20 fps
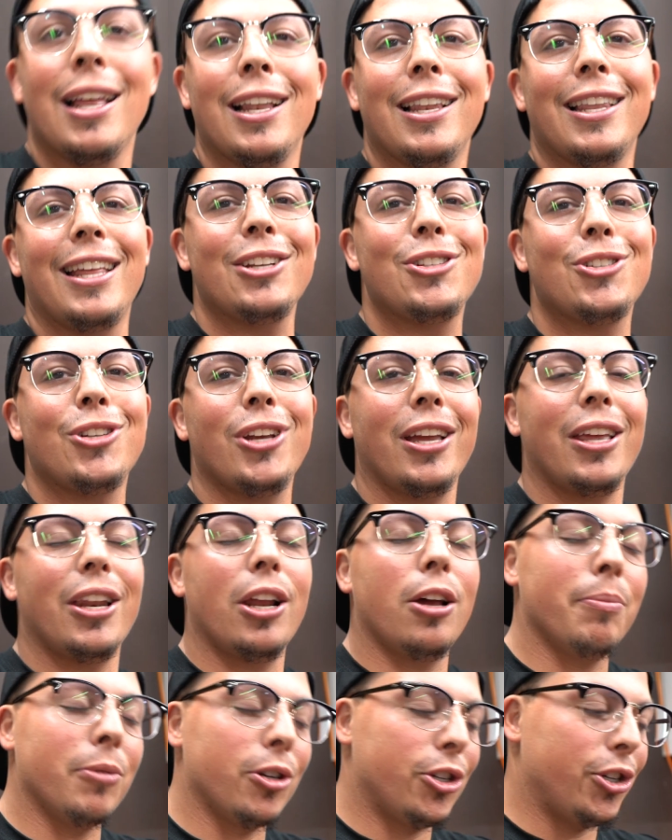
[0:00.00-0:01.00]
Let's check it
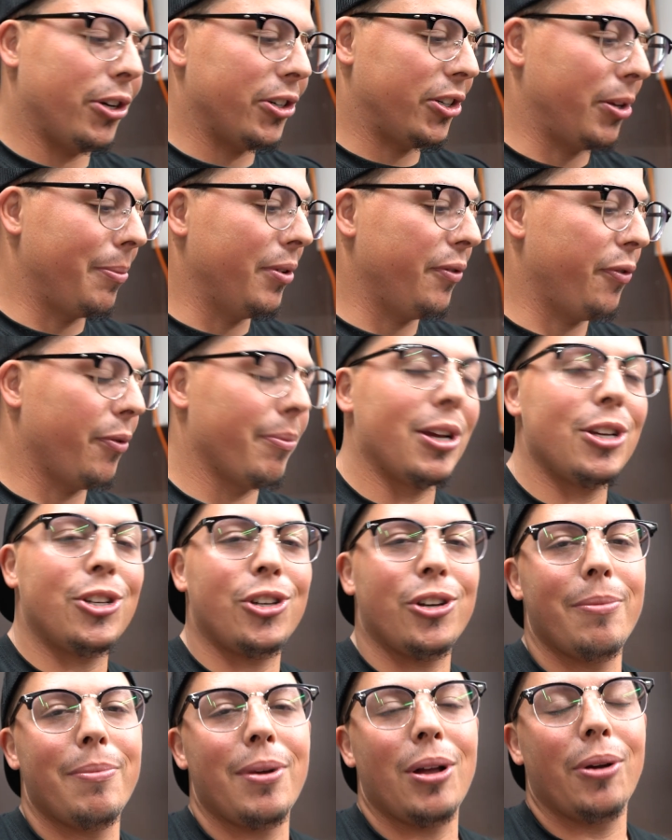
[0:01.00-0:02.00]
out. I'm gonna share some
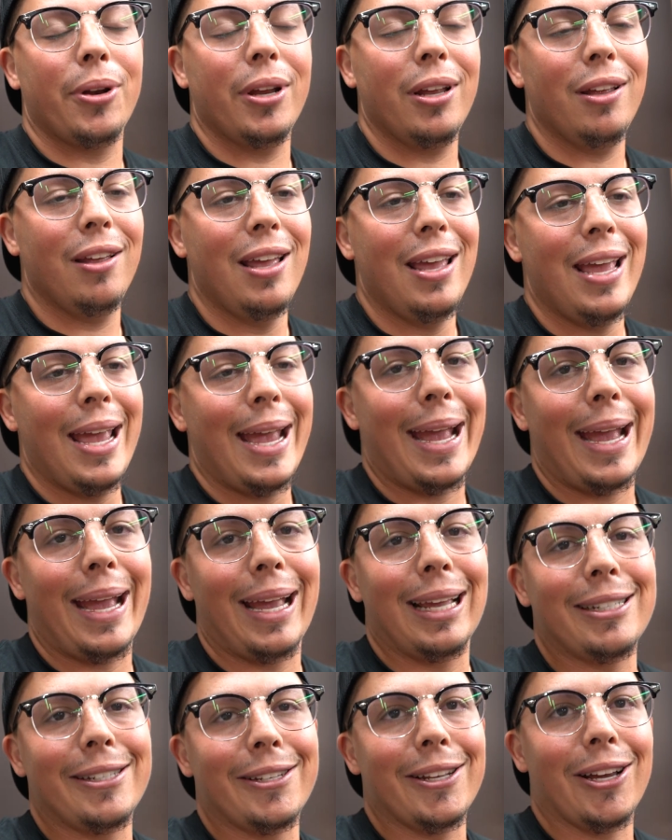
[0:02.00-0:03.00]
information about it
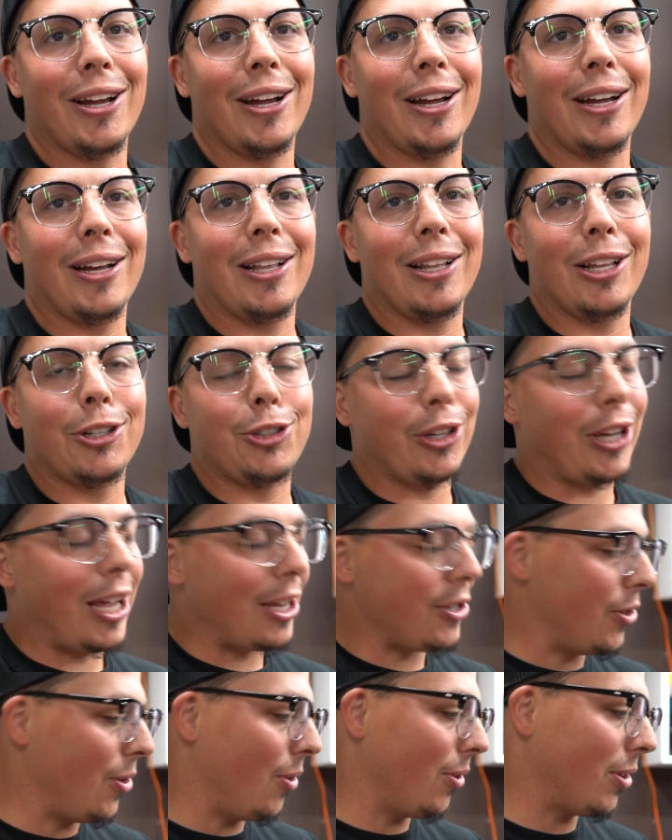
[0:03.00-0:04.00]
and let you
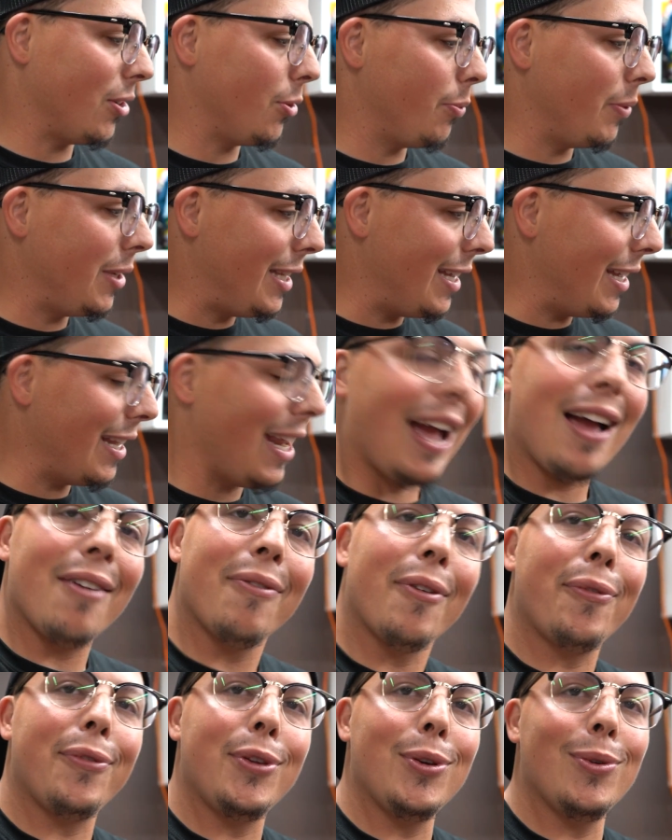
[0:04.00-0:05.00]
guys know because we did have
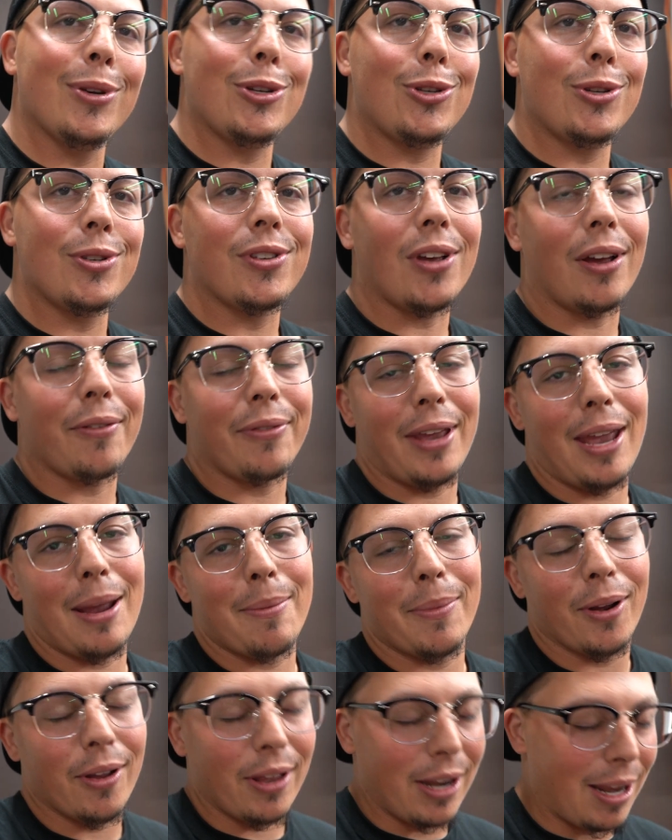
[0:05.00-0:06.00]
a few issues off
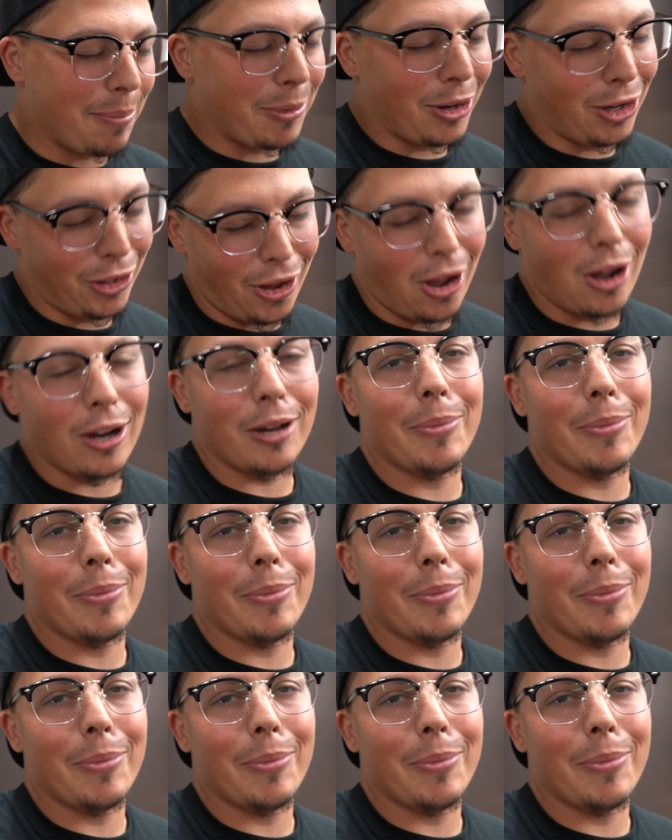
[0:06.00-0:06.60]
camera that I'm gonna talk